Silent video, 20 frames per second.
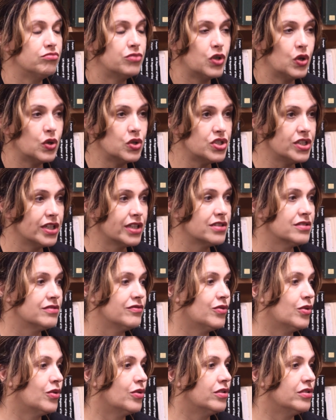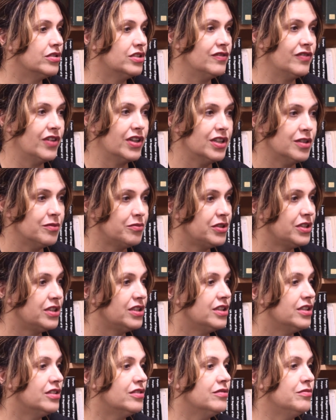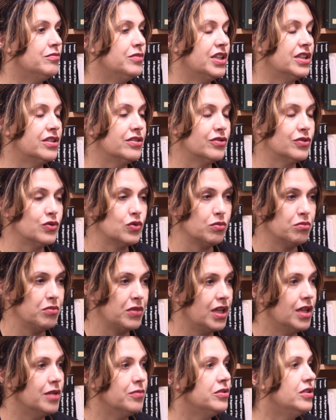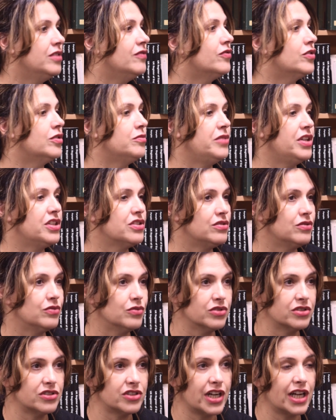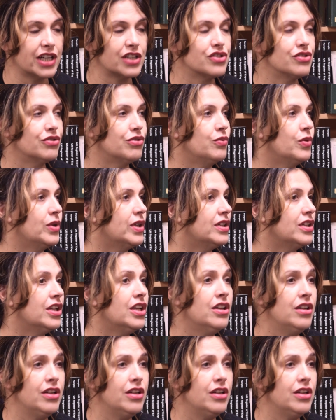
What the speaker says: projects for developing it better, to map information, to structure well,